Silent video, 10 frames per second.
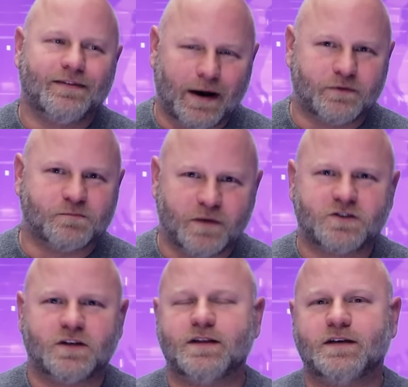That was
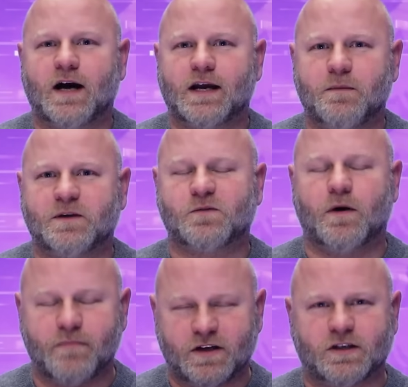mentioned in the document, so
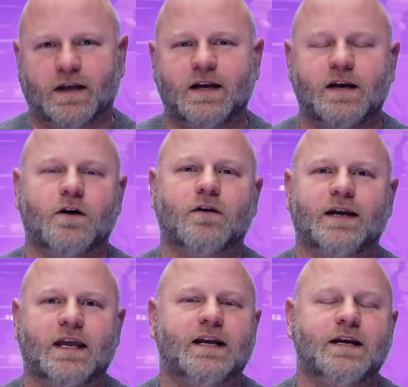I'm mentioning it here.
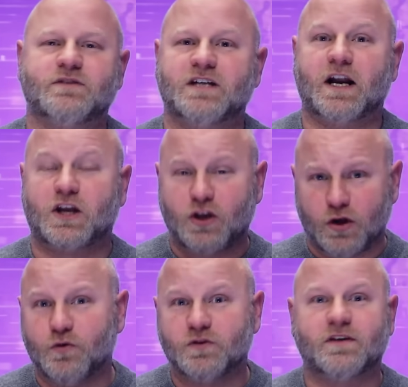Again, he was not
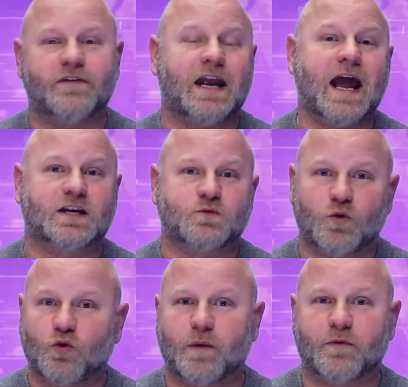accused of any
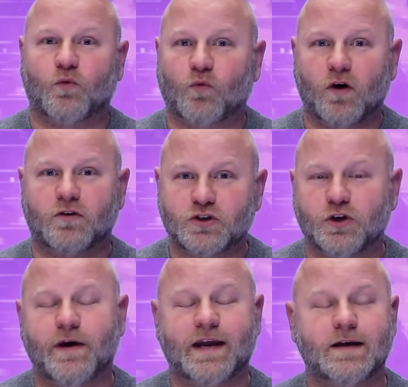actual criminal
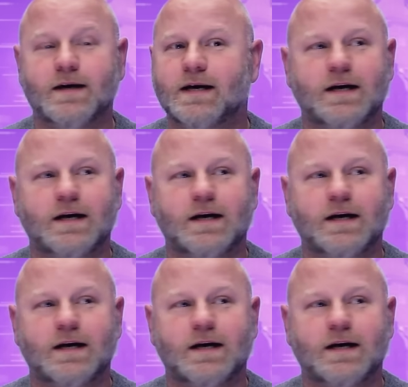wrongdoing.